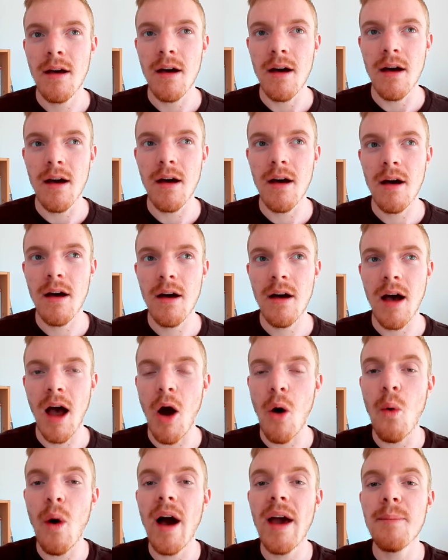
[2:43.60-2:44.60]

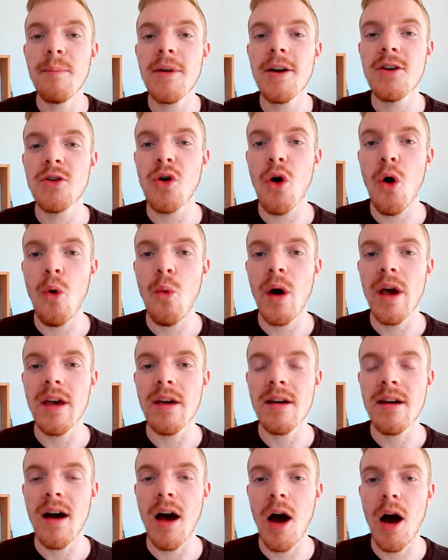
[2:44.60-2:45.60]
how I'm
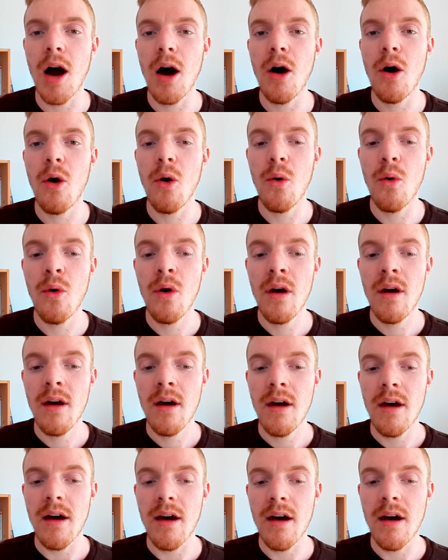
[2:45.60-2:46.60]
growing, how
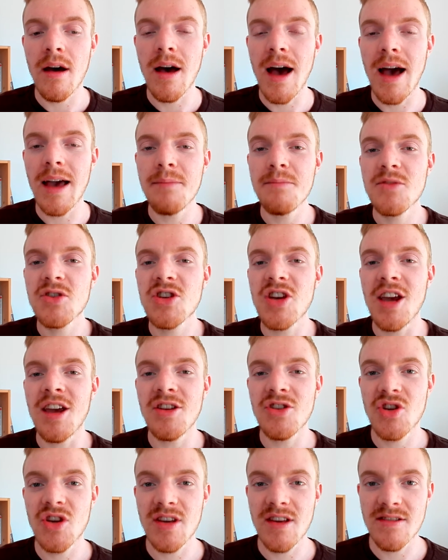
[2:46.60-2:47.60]
I'm
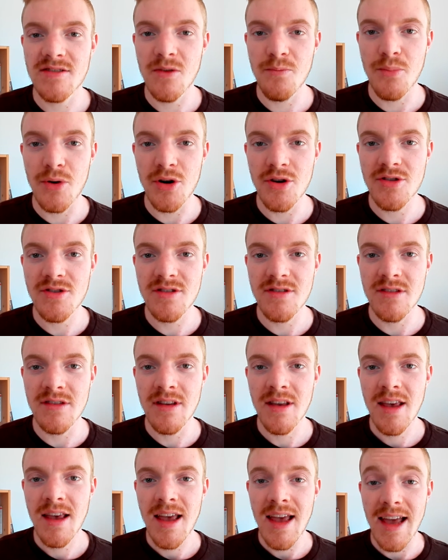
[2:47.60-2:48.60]
changing as a
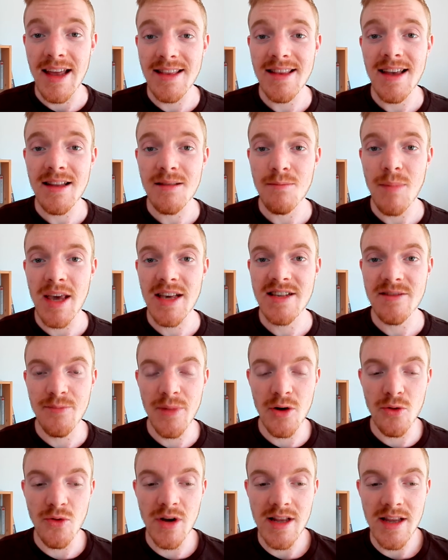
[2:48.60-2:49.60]
person. And that makes
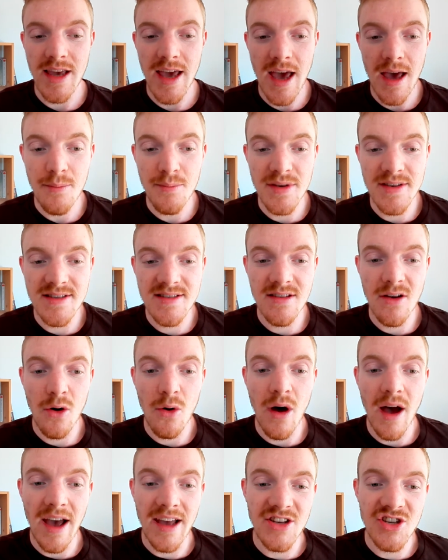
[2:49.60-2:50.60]
me really happy.
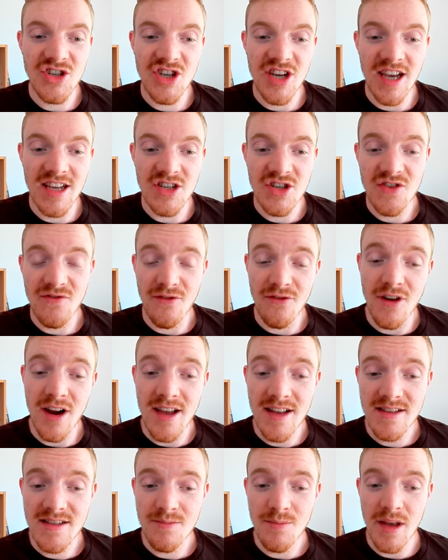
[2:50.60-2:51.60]
So, I changed
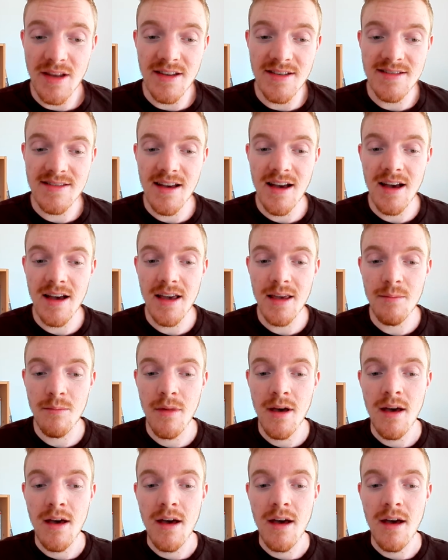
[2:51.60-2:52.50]
friends many times.